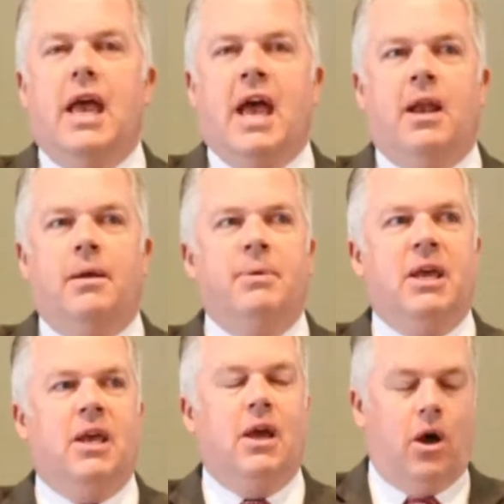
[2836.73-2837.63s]
and
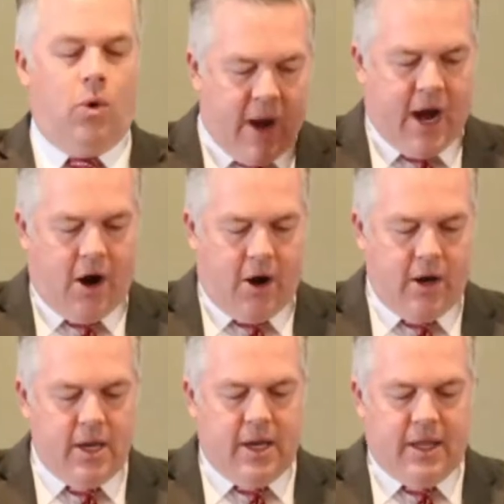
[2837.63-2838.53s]
be
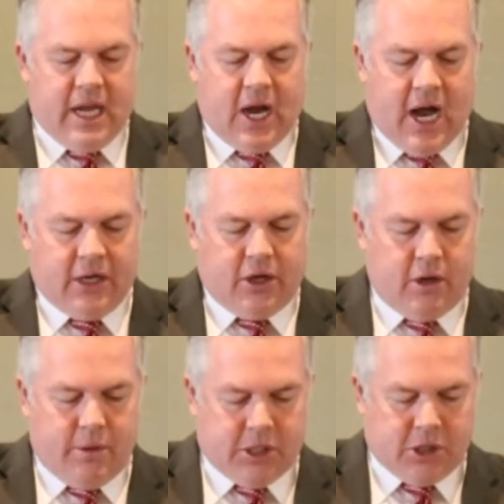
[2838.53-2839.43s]
aware that God
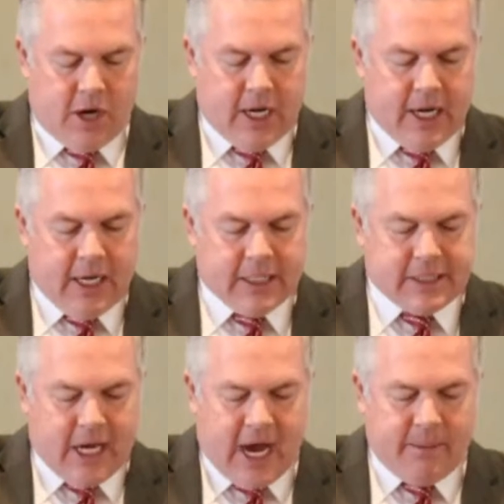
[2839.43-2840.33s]
could return at any
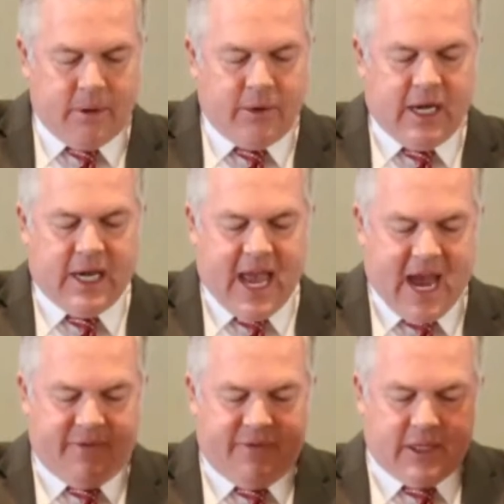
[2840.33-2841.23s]
time, and we need to
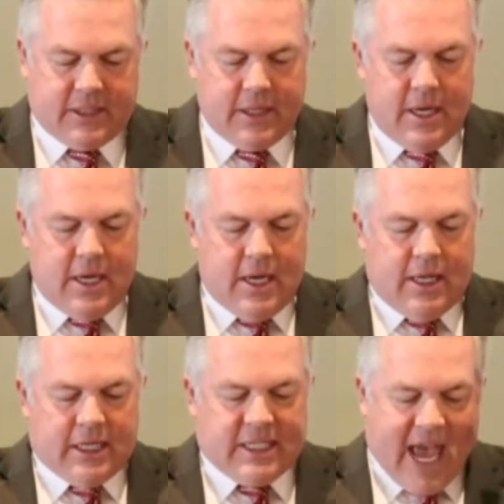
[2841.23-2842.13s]
have this,
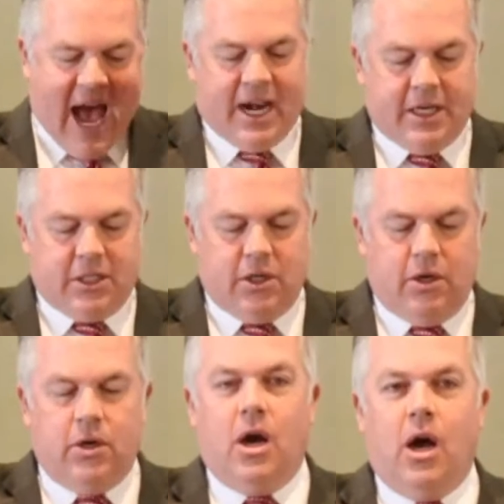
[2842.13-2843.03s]
this
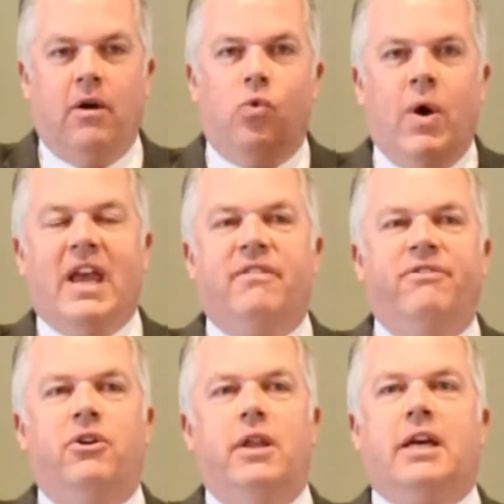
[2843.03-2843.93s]
attitude of
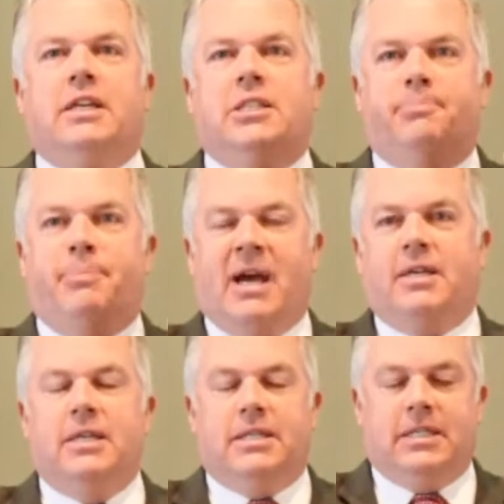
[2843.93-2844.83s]
wakeful
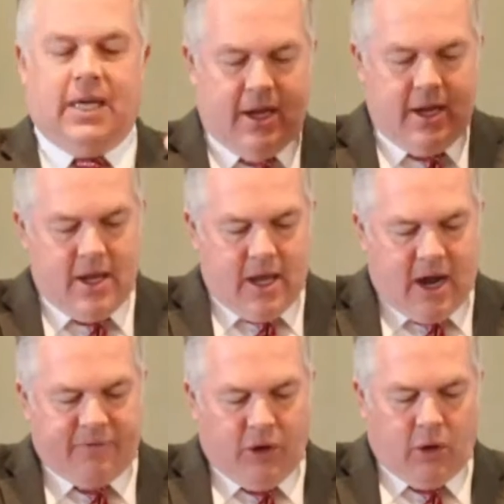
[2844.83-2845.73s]
expectancy
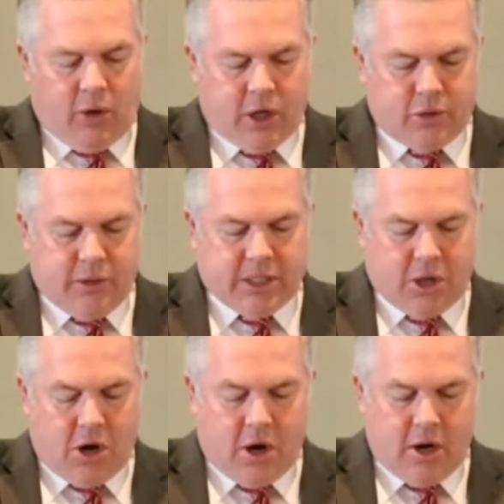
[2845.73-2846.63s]
of the Lord's
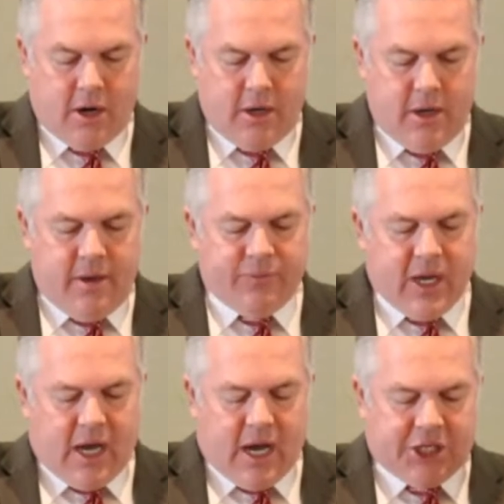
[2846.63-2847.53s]
return.
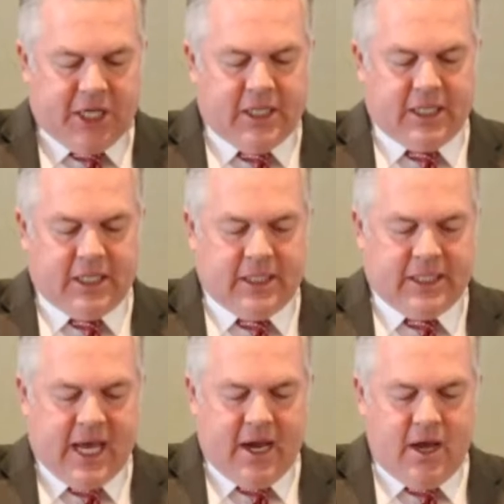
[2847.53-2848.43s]
Uh, Jesus
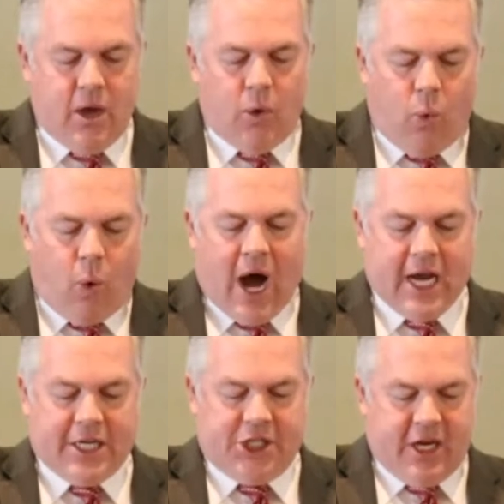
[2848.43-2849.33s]
said,
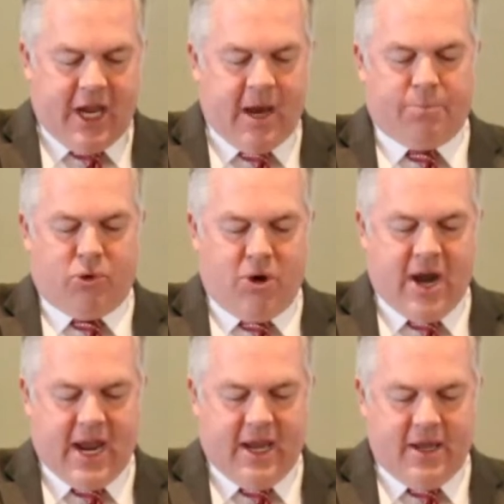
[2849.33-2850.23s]
Watch and
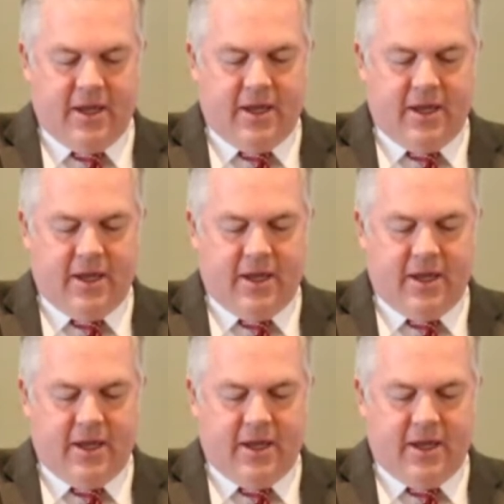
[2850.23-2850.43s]
pray,